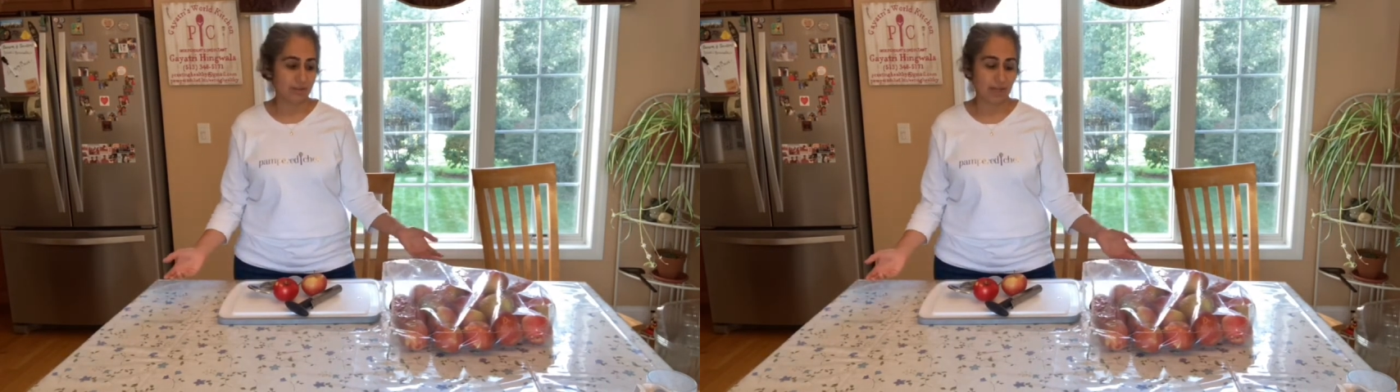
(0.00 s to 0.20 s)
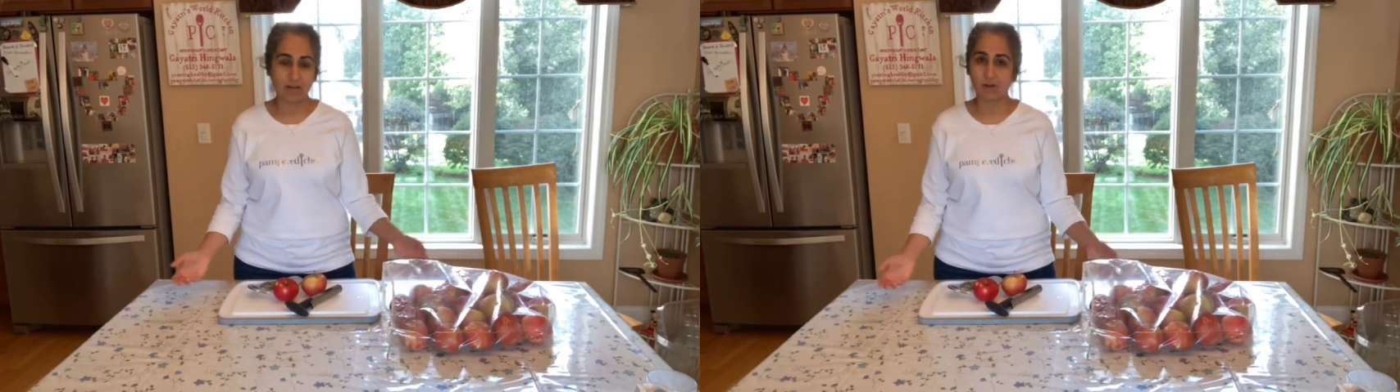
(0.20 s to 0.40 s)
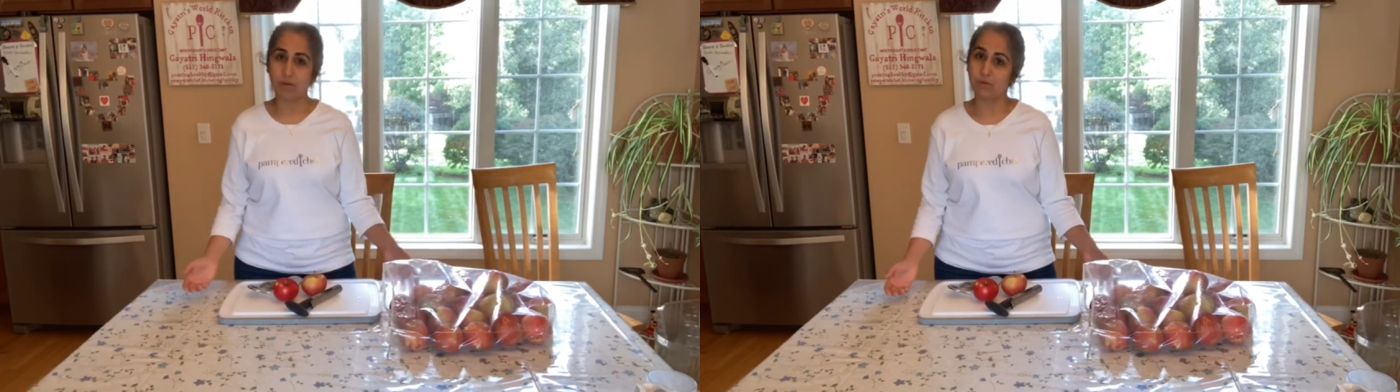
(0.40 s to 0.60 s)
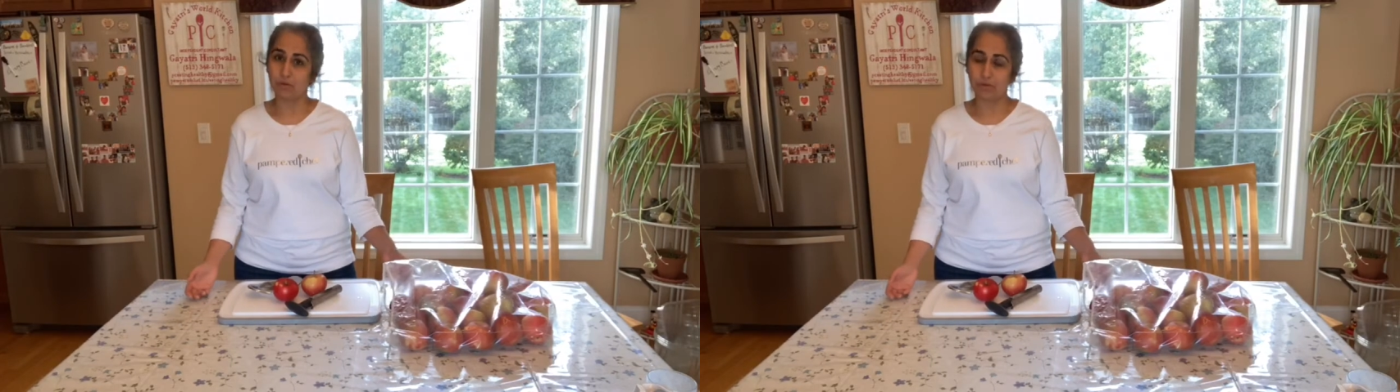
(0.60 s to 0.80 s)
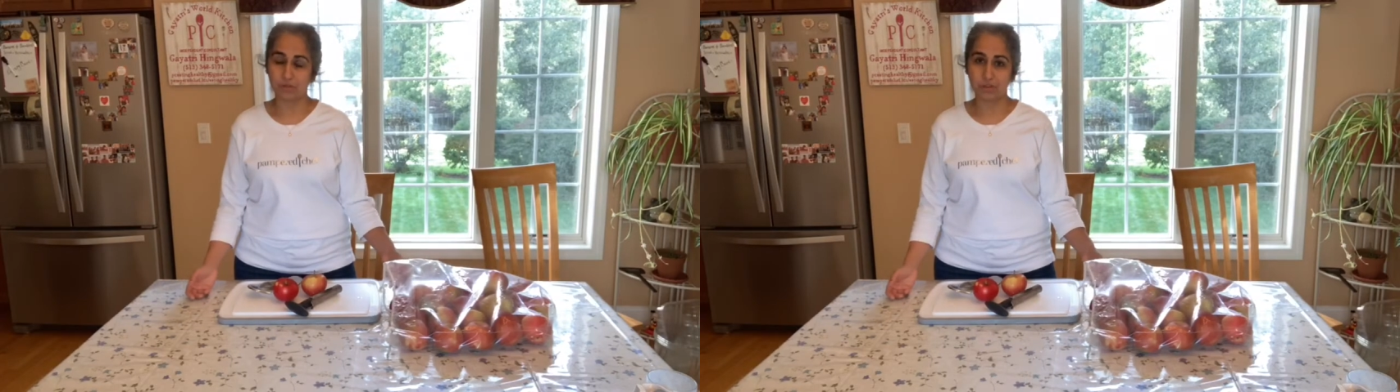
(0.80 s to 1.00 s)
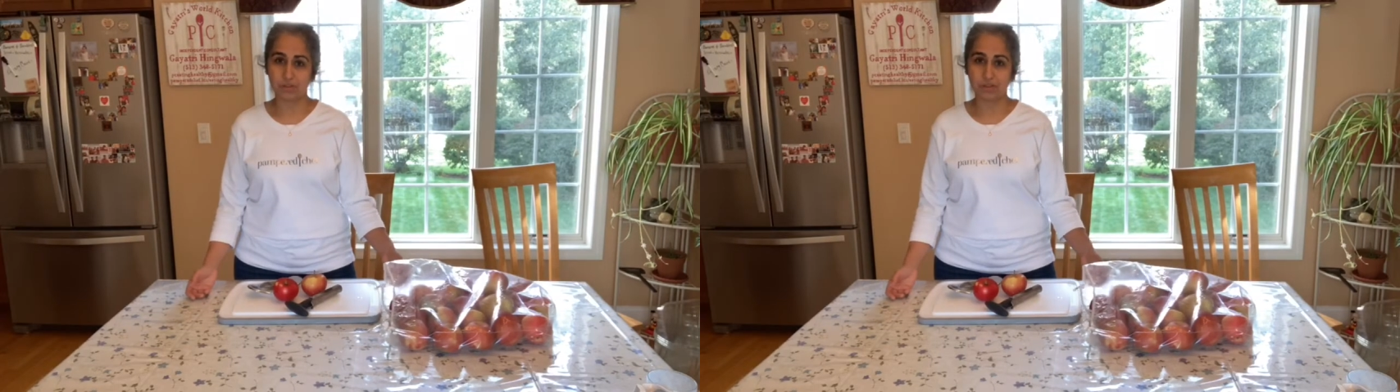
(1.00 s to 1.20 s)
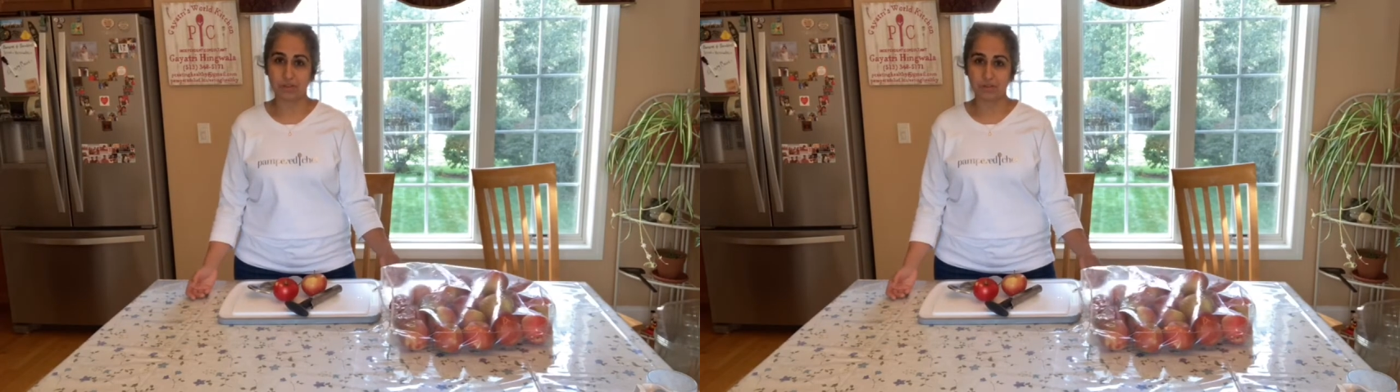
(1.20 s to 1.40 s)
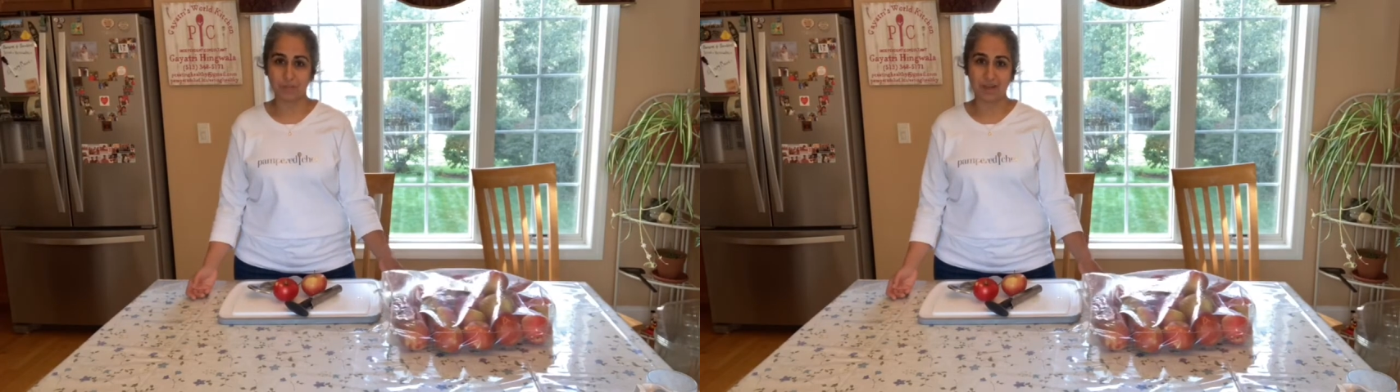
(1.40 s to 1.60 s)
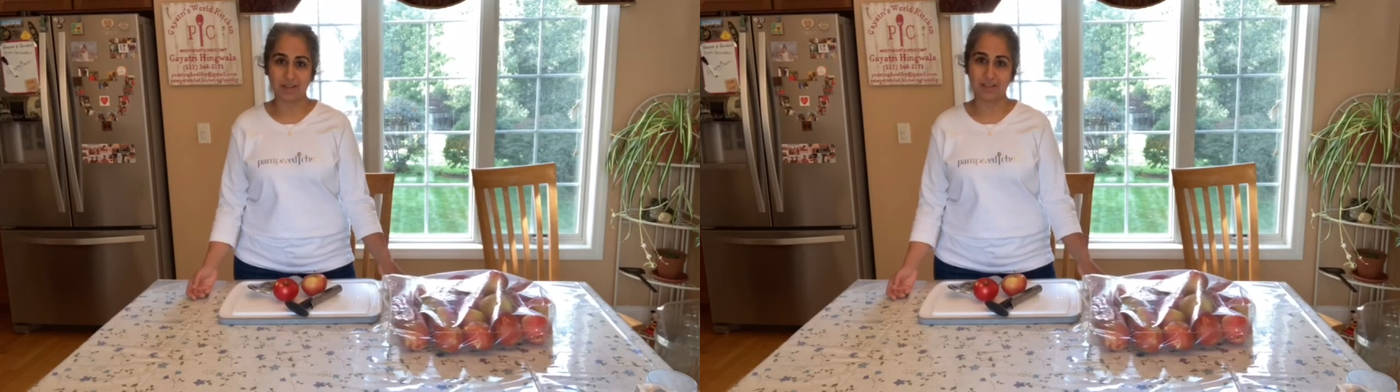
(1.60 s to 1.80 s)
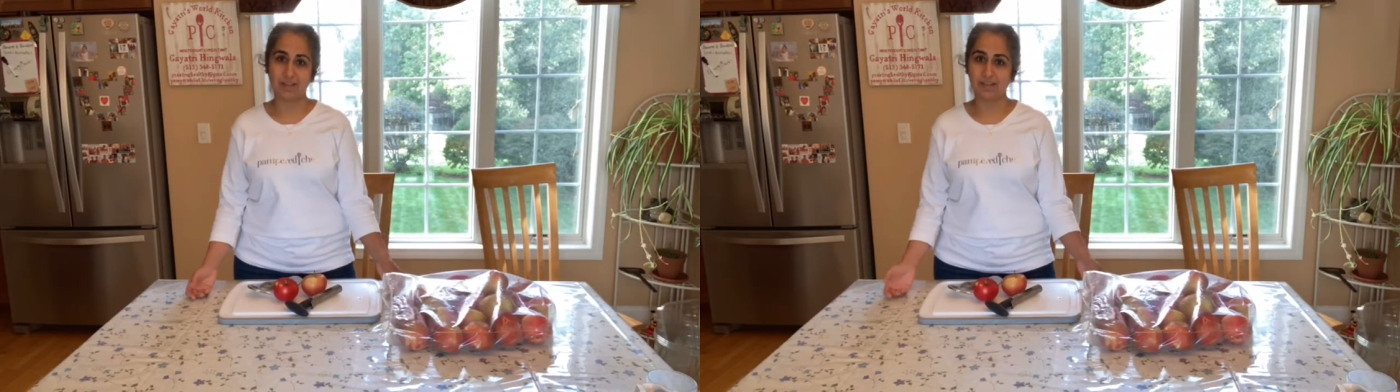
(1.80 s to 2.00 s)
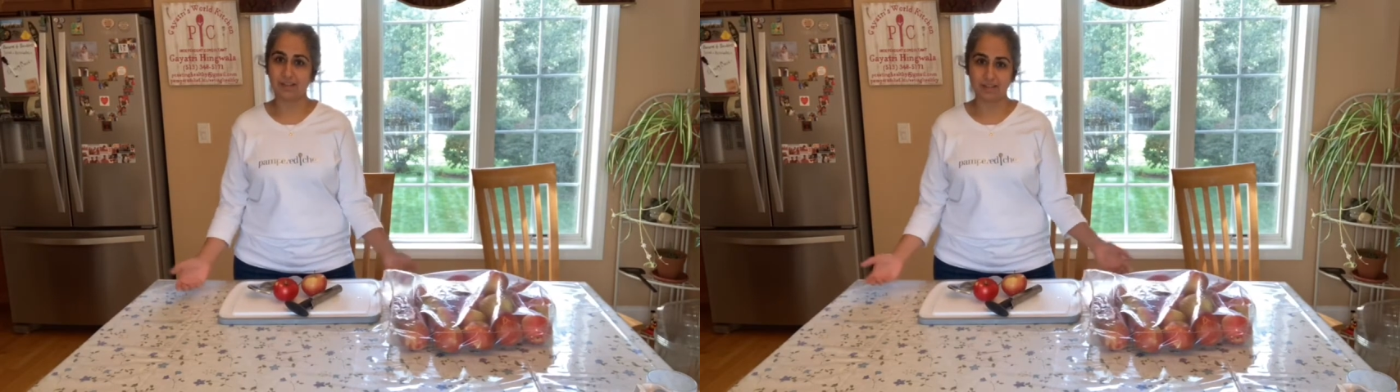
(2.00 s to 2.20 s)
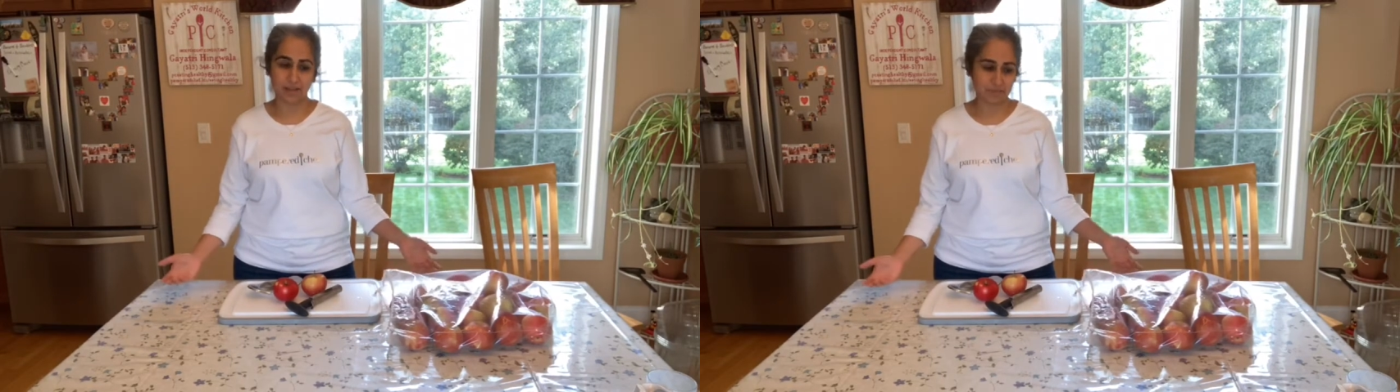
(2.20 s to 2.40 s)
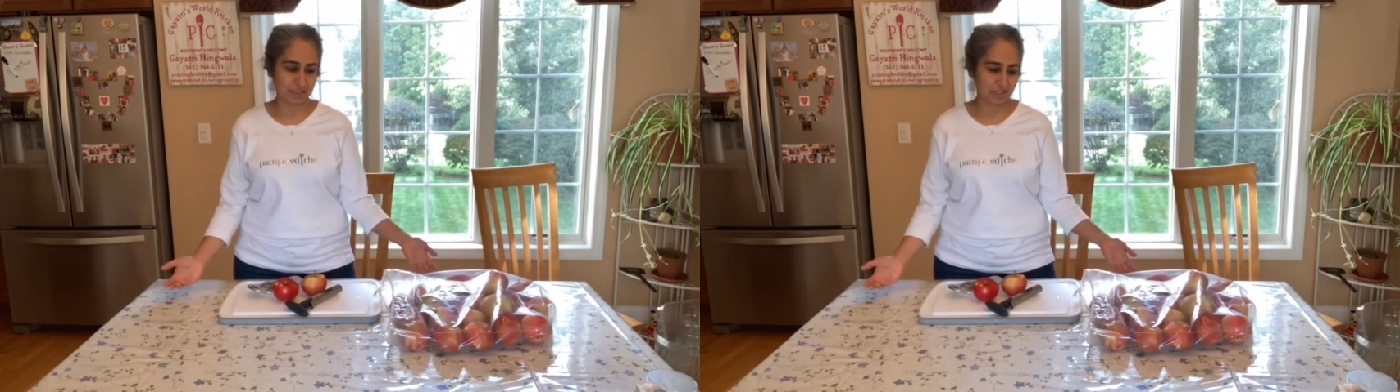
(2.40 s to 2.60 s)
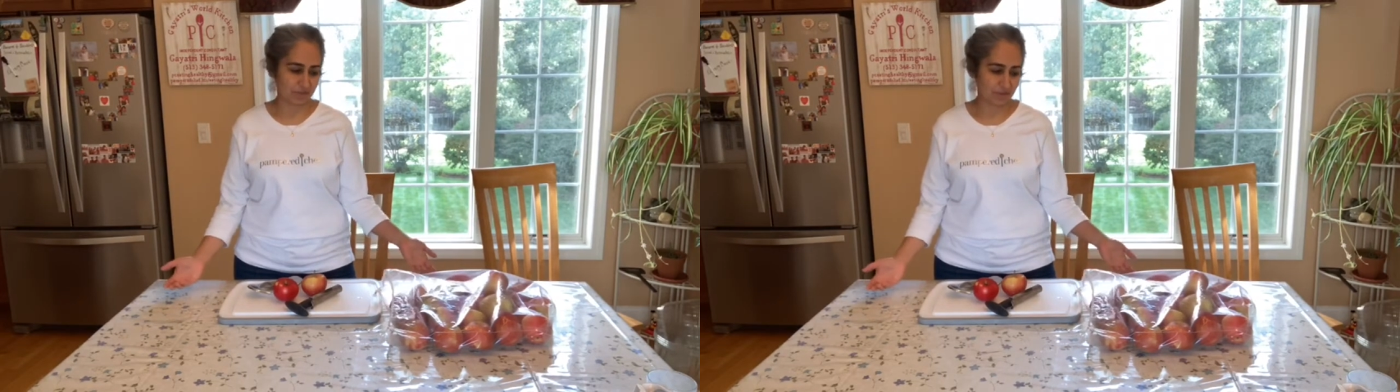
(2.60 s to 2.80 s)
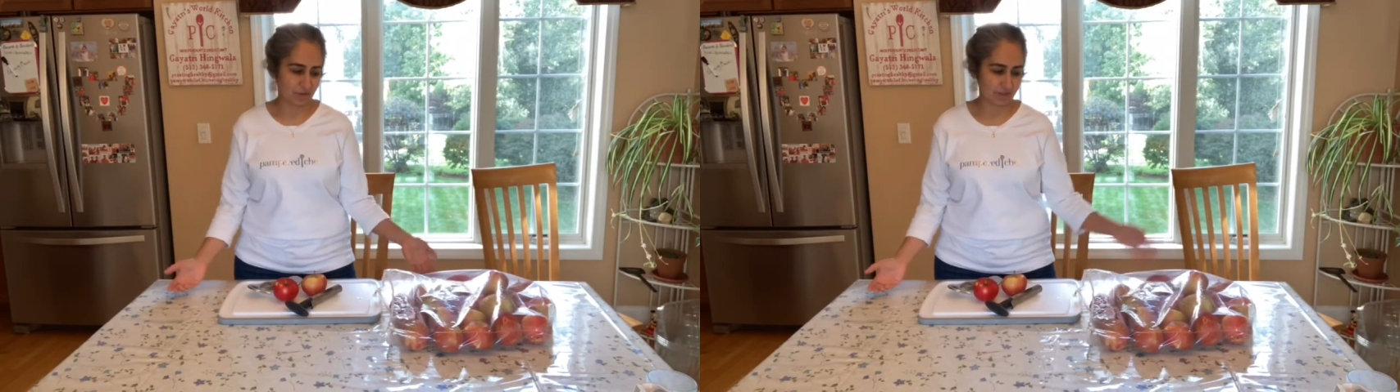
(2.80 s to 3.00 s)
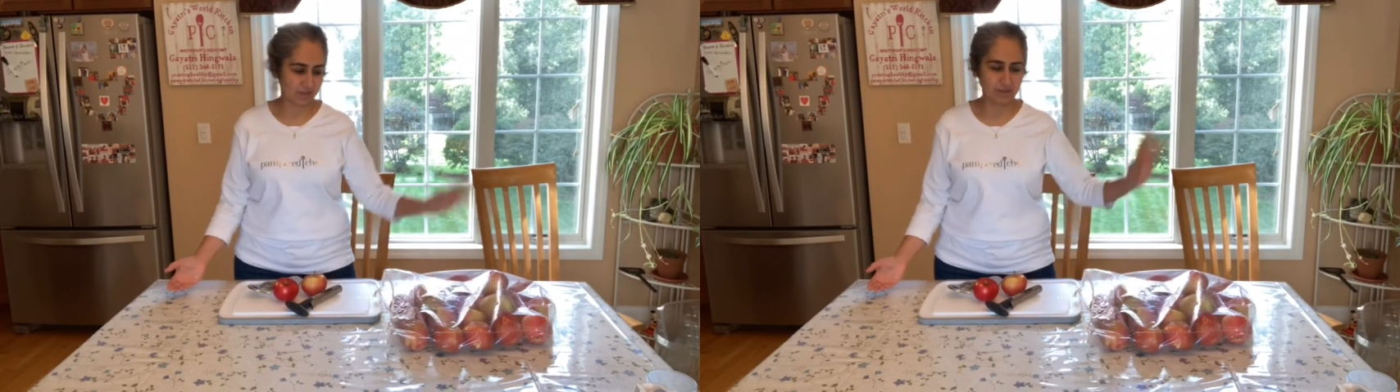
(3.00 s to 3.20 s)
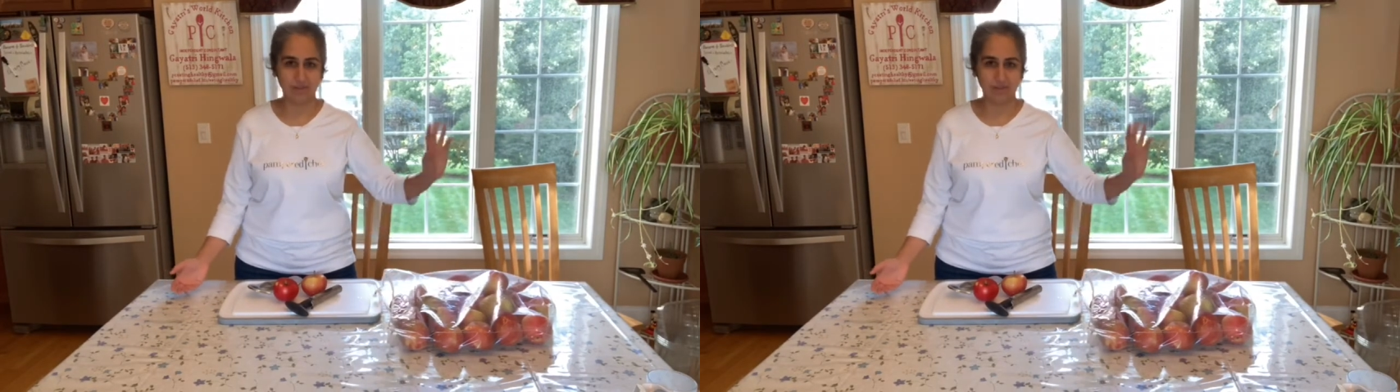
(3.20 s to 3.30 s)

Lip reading: our local orchard close by in upstate New York.